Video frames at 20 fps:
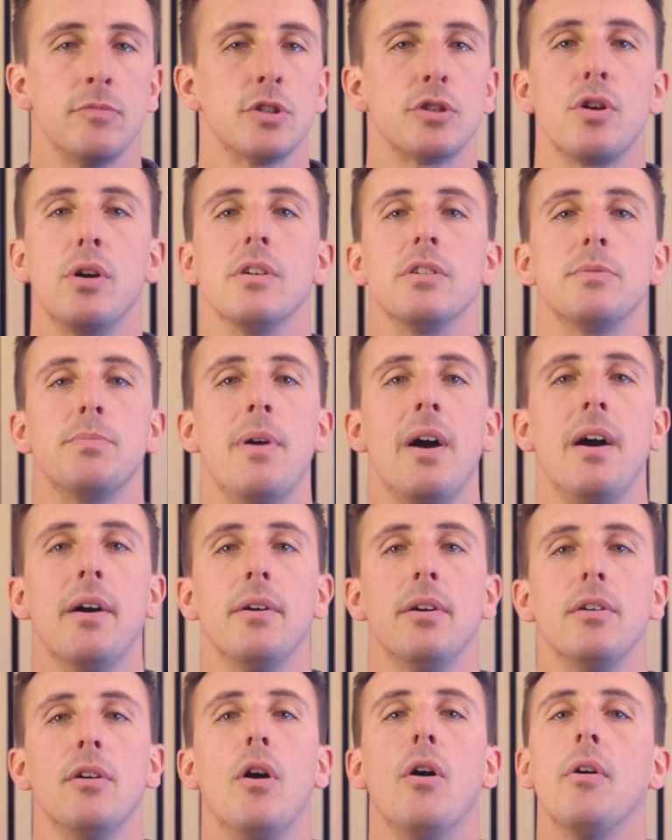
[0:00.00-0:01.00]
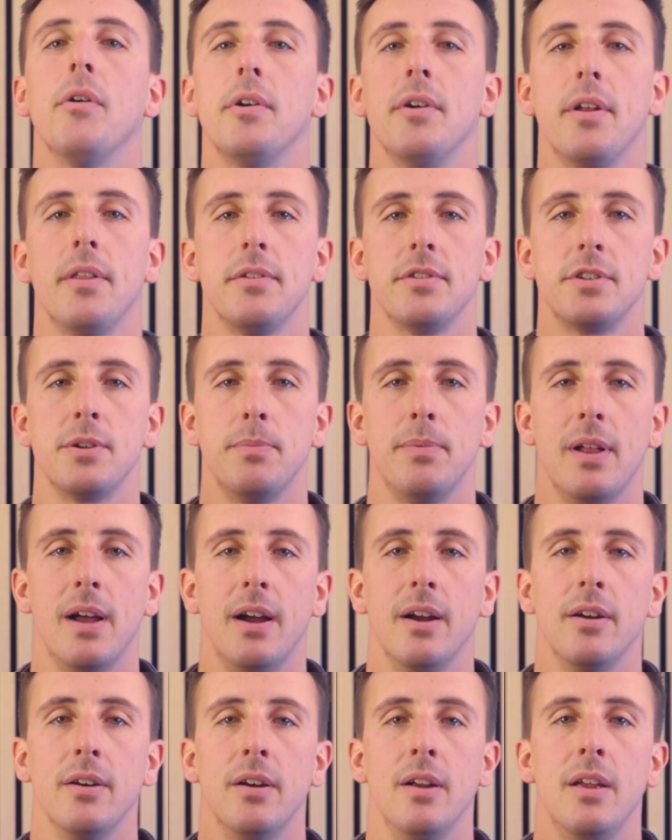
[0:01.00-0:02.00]
Scottish Power, or another
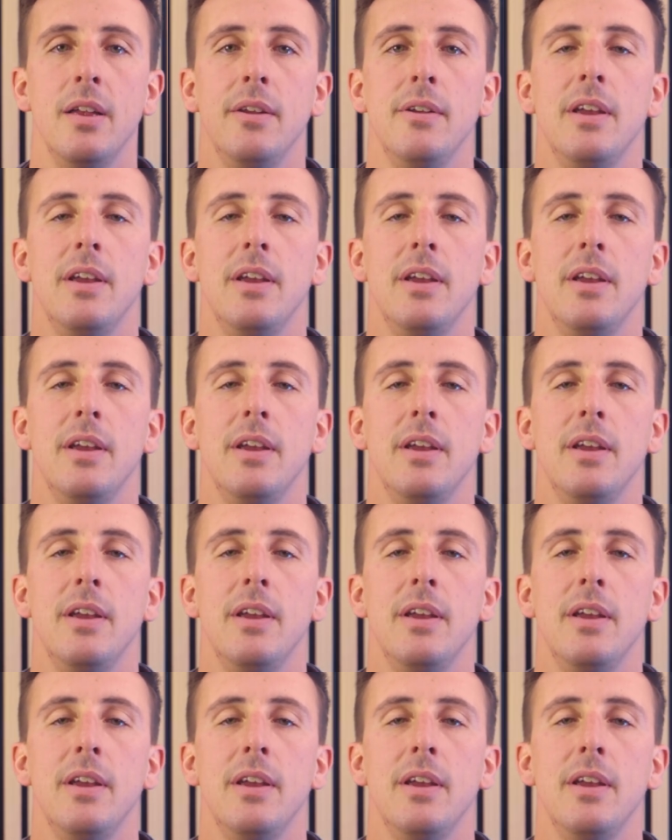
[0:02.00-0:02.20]
supplier,